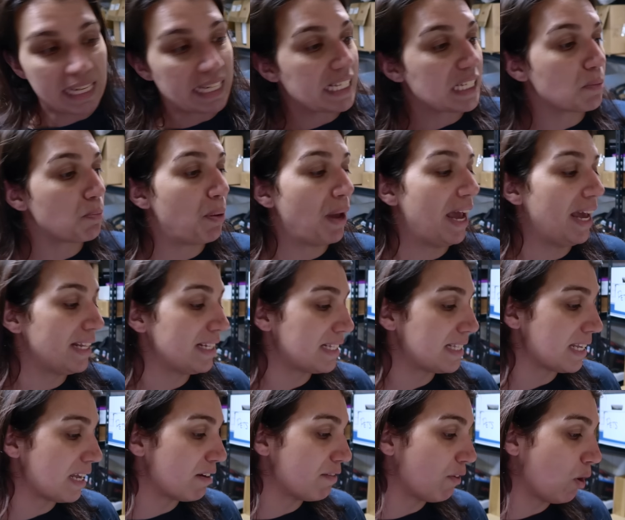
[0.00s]

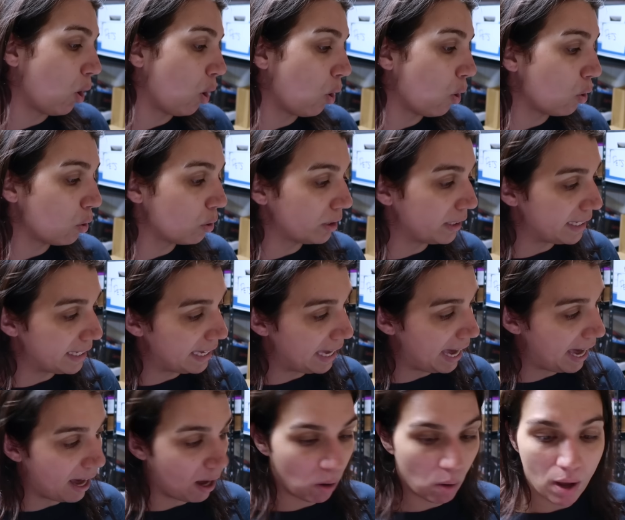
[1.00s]
expensive. Holy
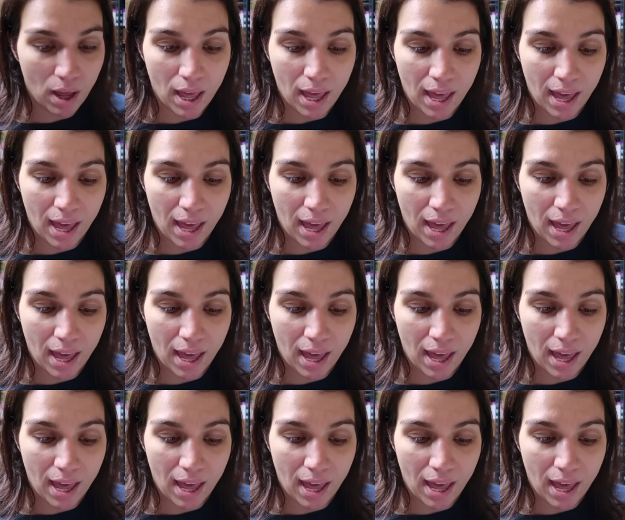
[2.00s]
cow.